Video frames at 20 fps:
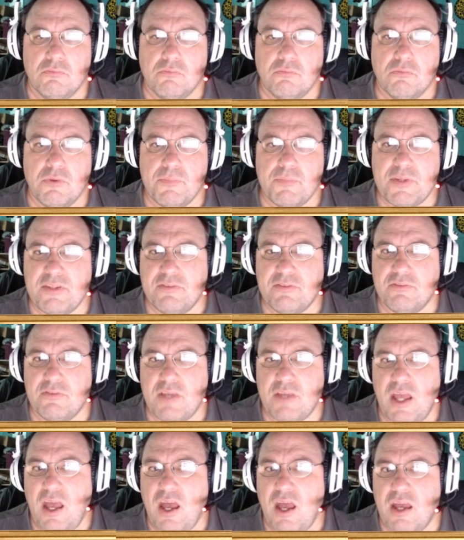I mean,
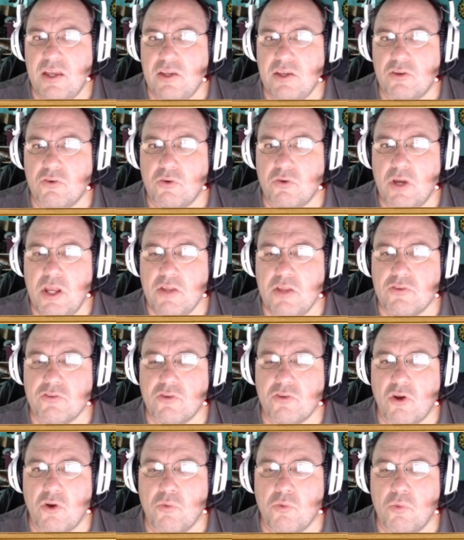yeah, he created
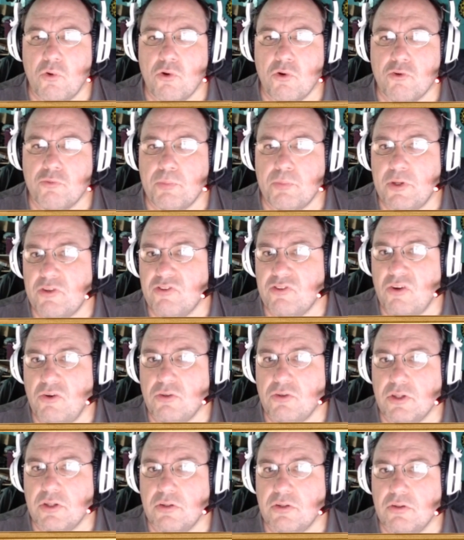Star Wars, but he
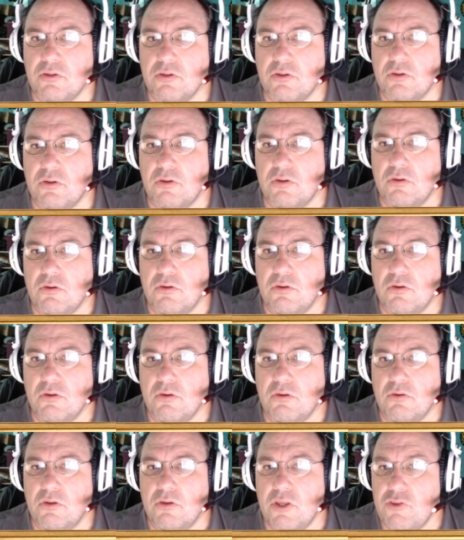sold it.
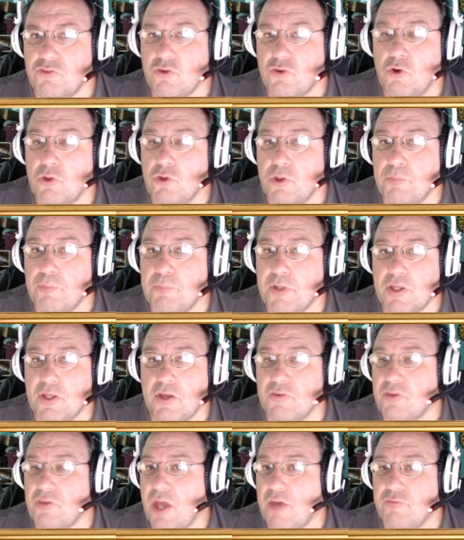He sold it
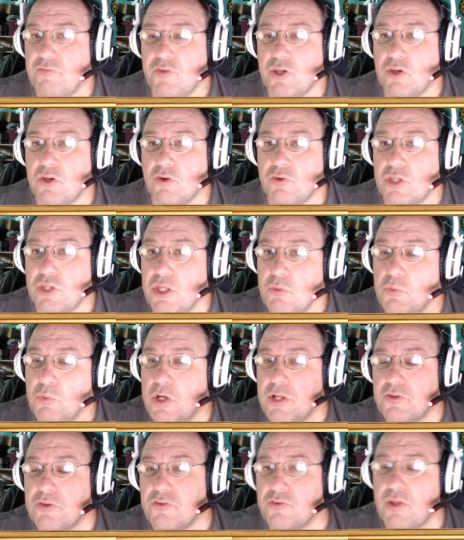because I figured he
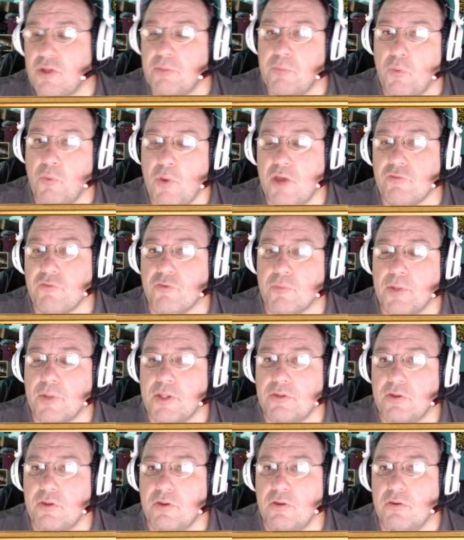wanted to step away from it
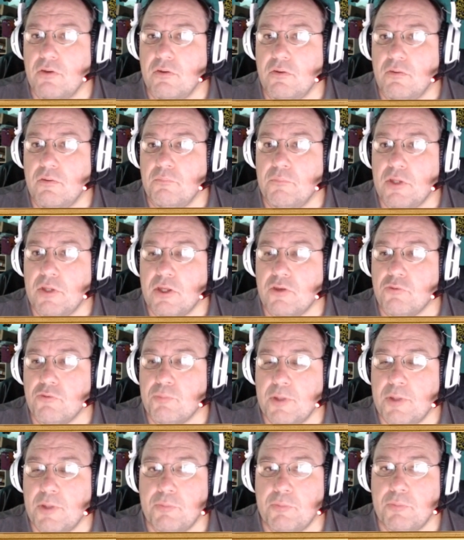because
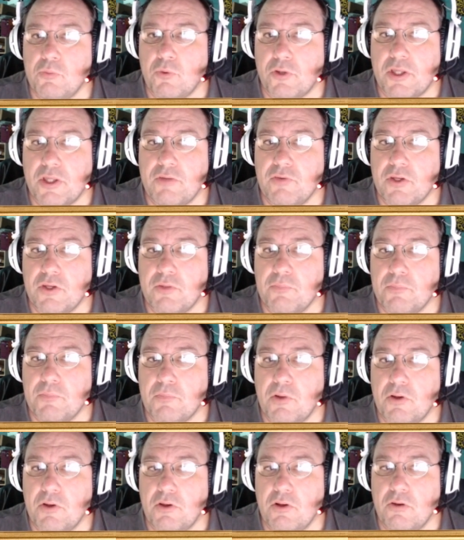people were giving him,
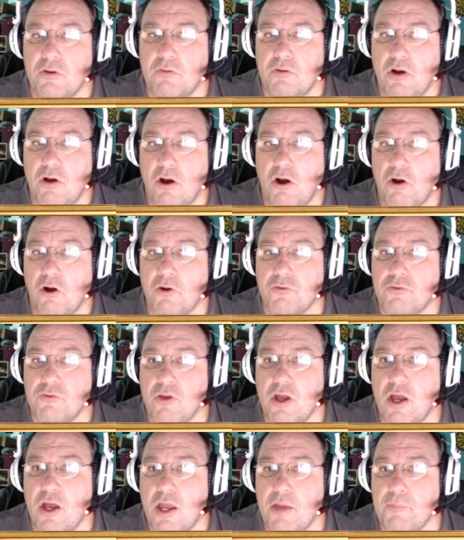uh, you know, a hard
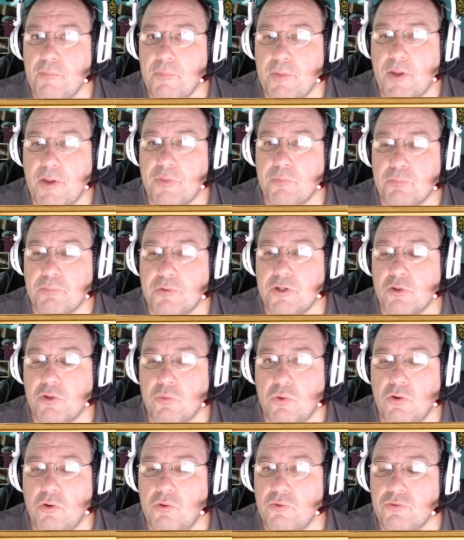time about the
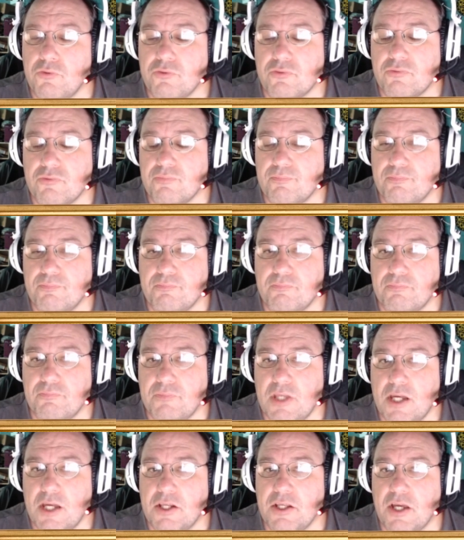prequels,
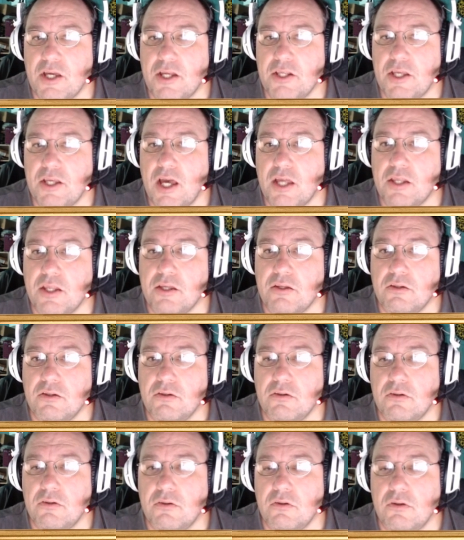yada yada yada.
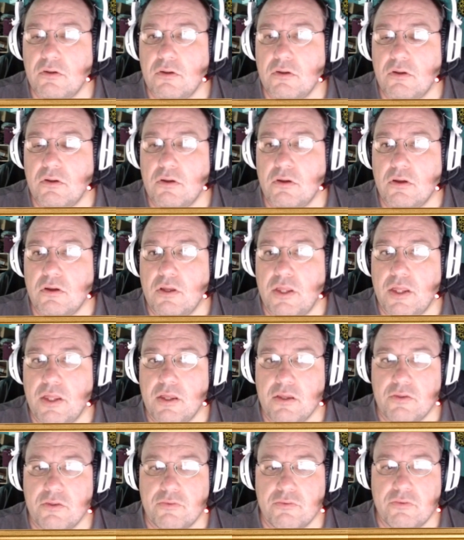
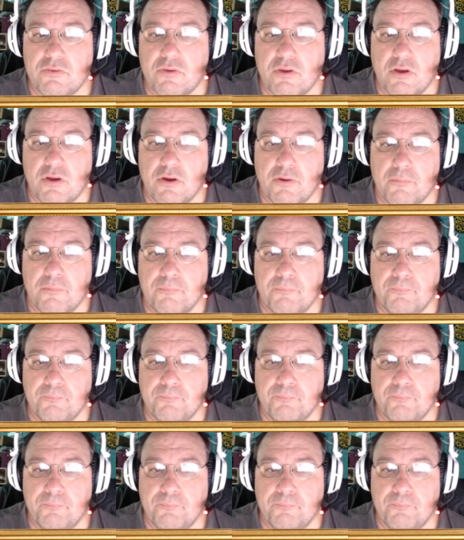And um